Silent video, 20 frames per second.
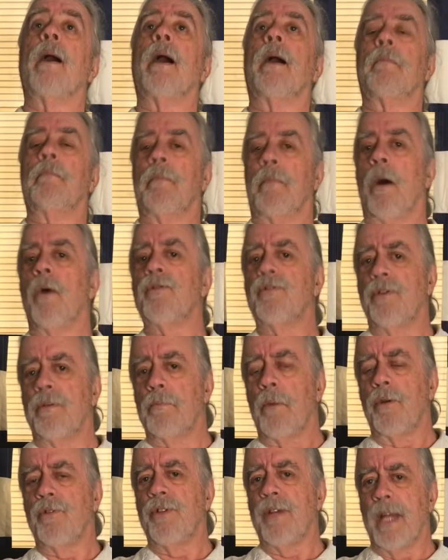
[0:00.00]
Most
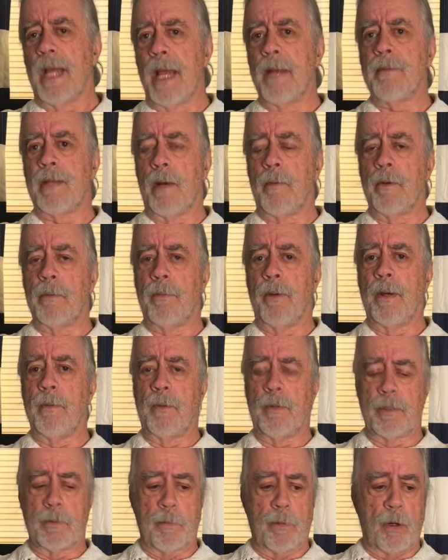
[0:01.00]
of the games that we played
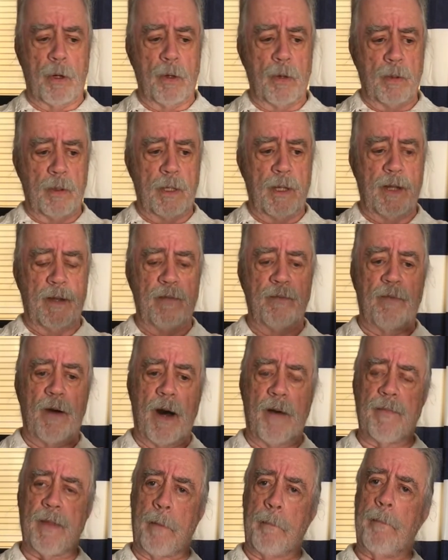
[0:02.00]
with the ball
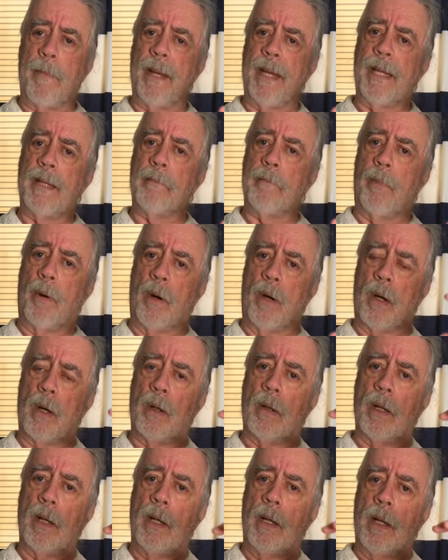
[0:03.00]
involved a pink
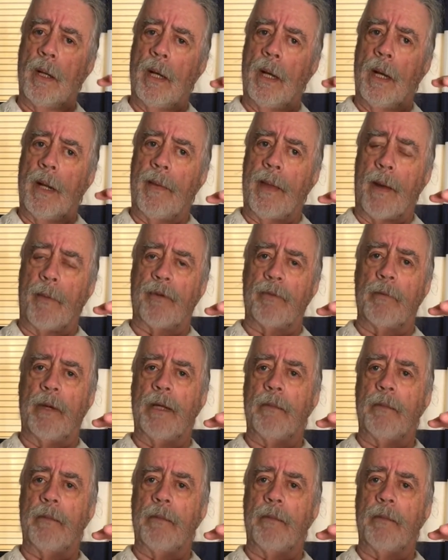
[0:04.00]
ball that was made